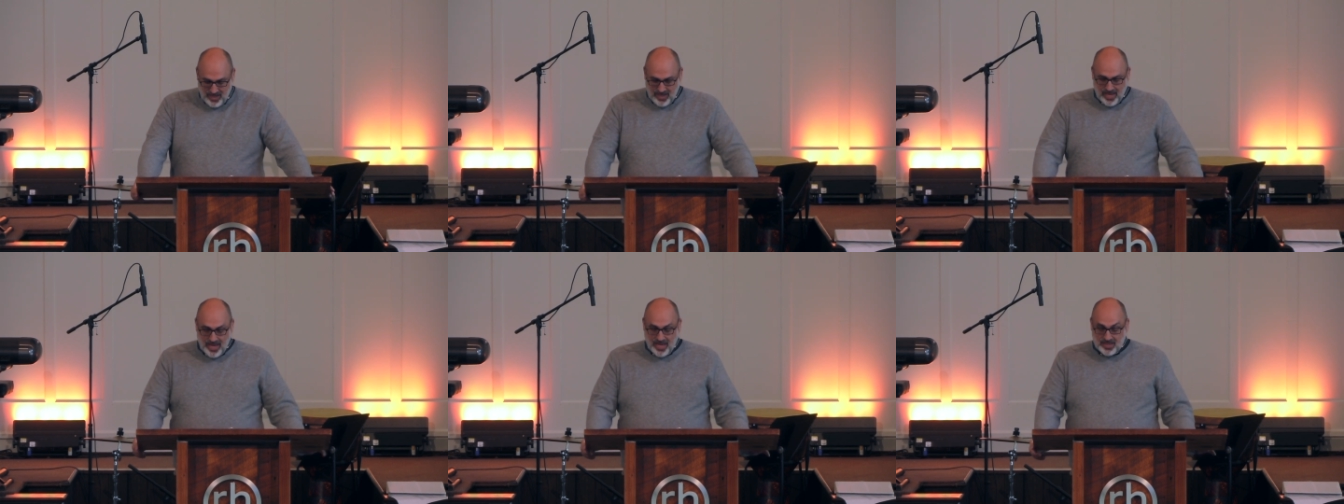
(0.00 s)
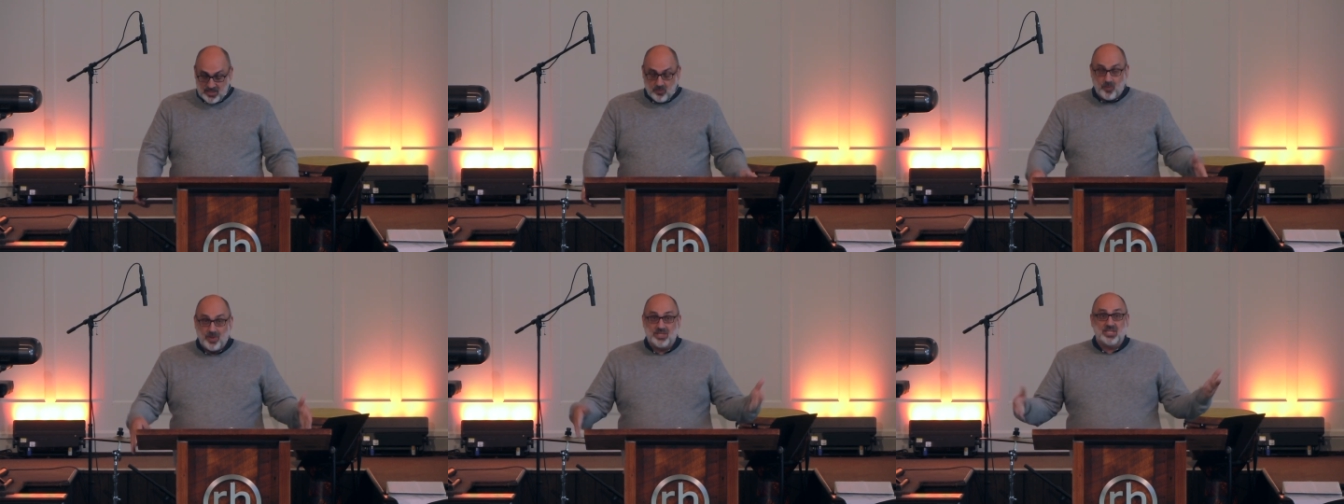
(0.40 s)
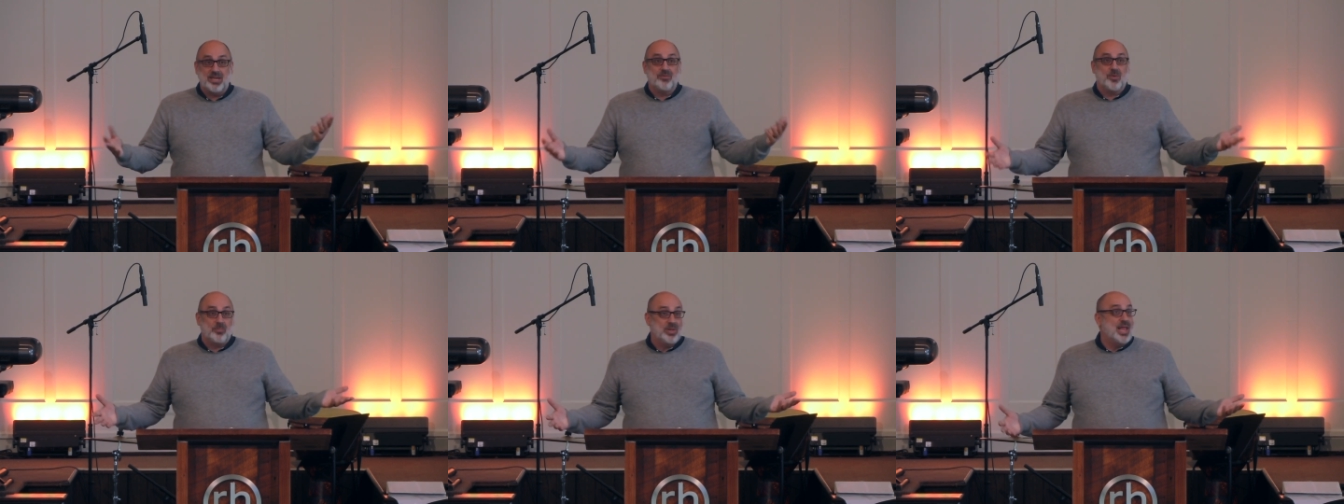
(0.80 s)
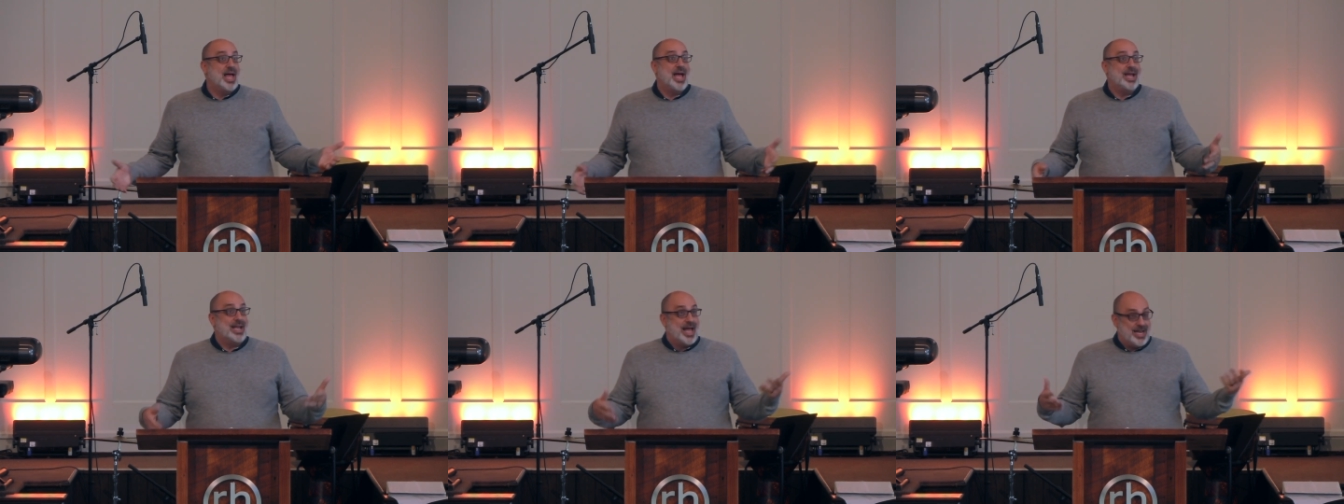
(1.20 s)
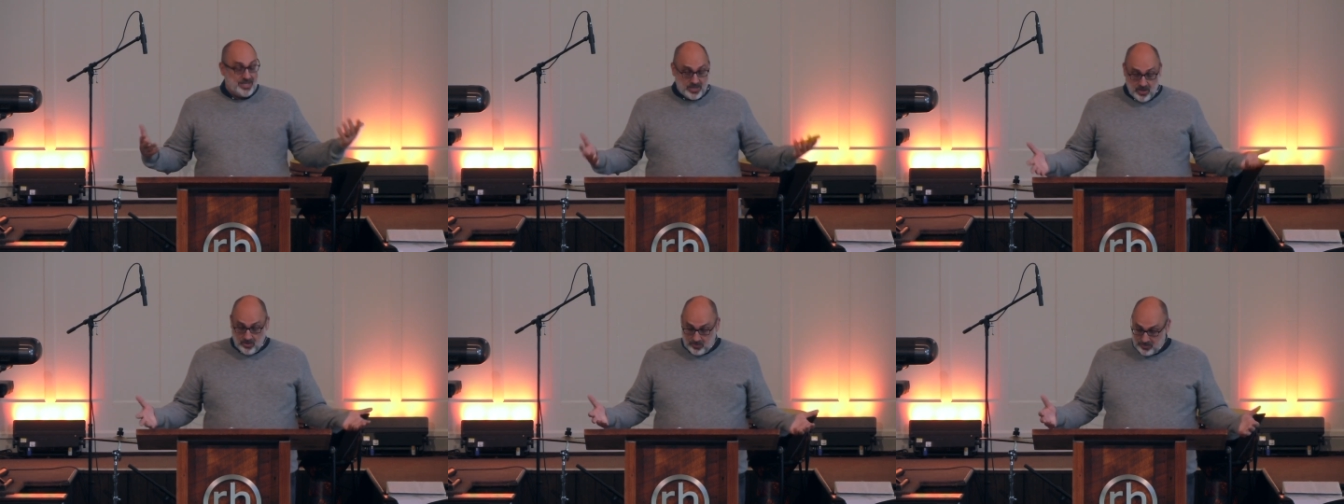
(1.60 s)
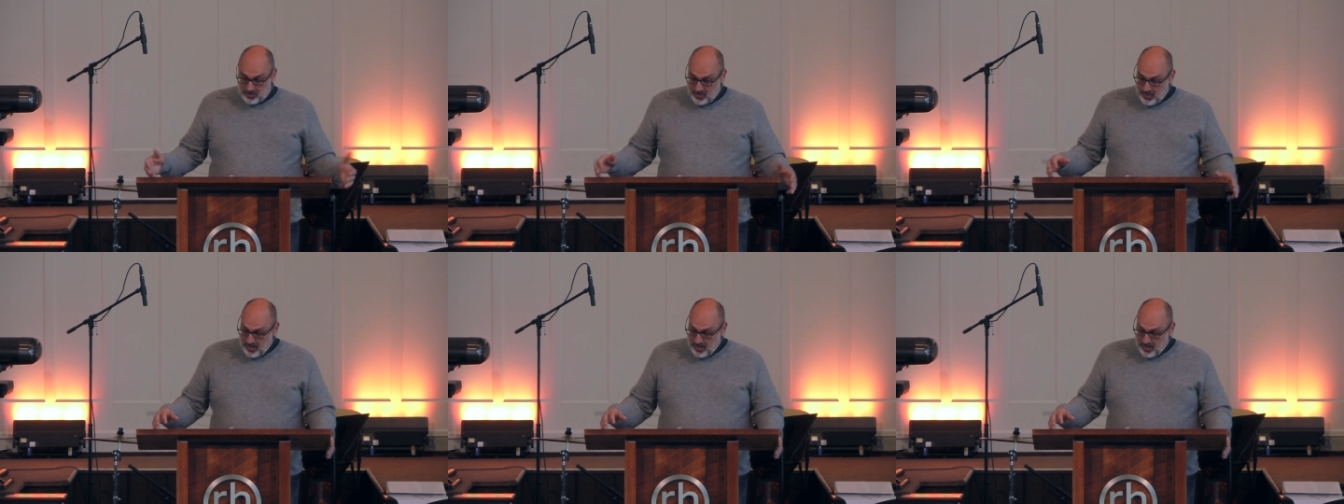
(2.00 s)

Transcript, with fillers: Uh, to which he replied, I don't.